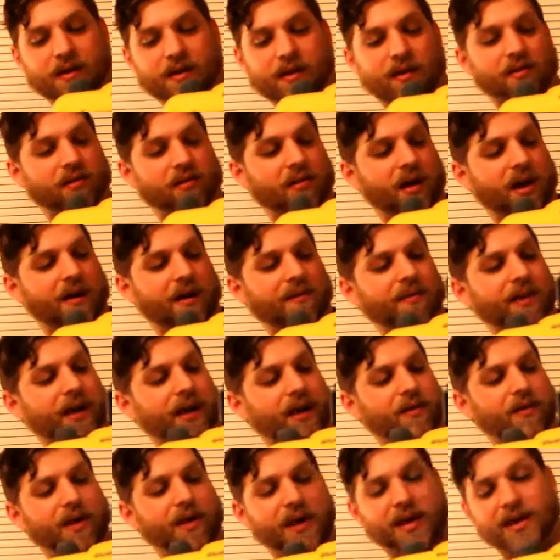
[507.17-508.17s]
glove
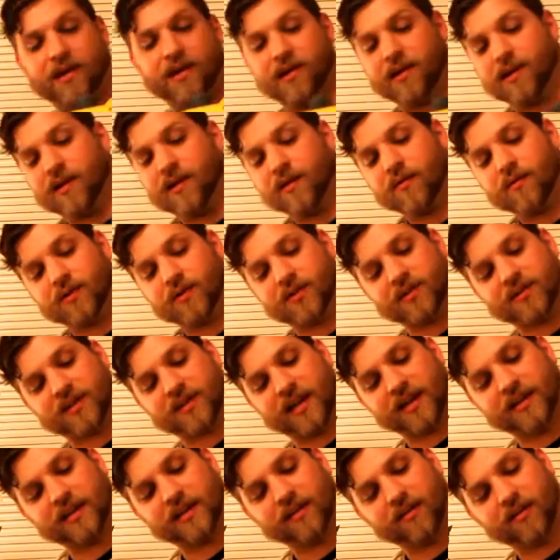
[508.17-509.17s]
like right here, which is
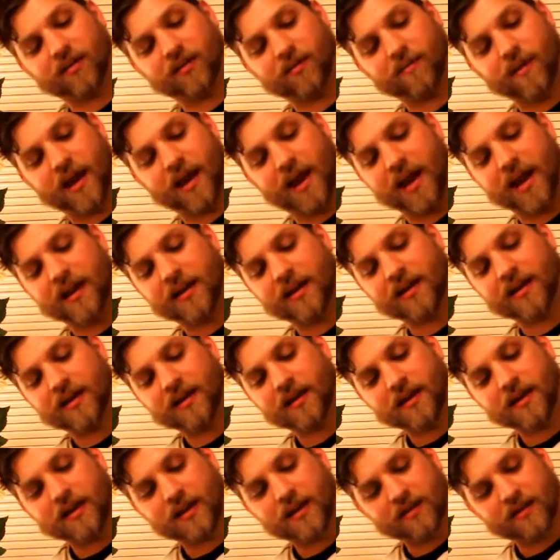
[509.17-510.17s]
like the little mat
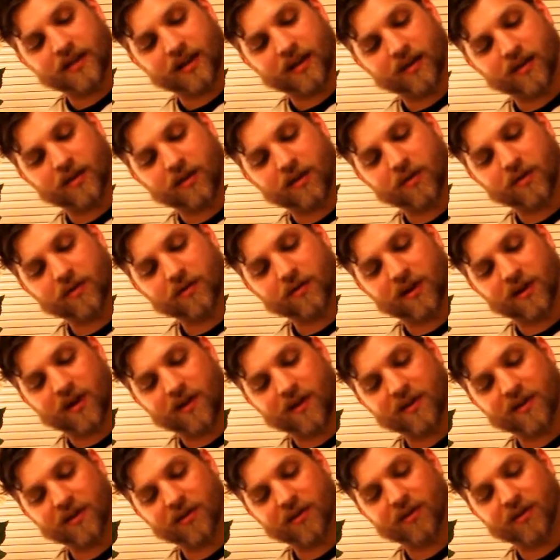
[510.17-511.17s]
that it goes
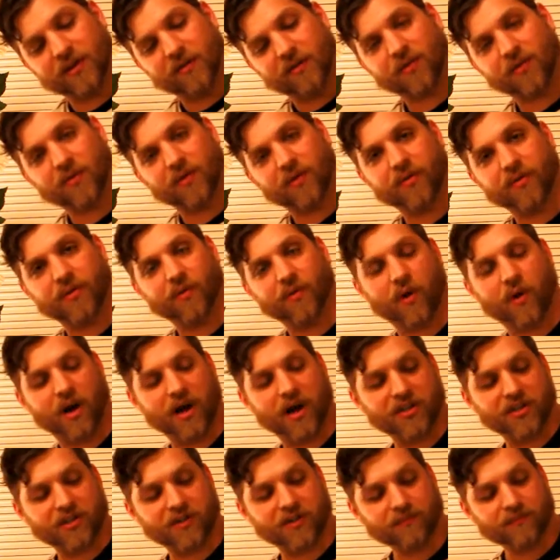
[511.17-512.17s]
on that you can throw in the
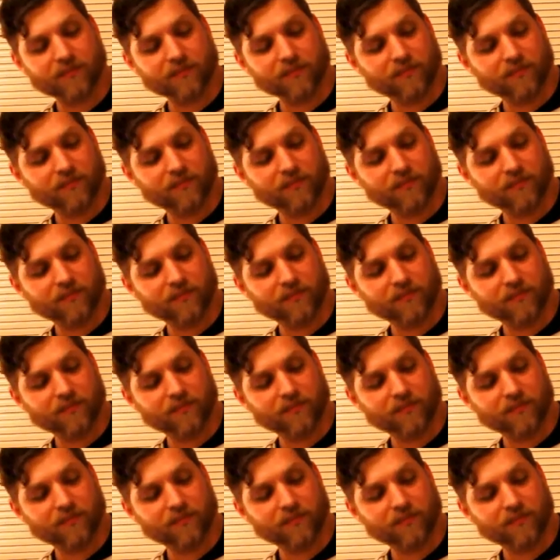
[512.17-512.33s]
wash.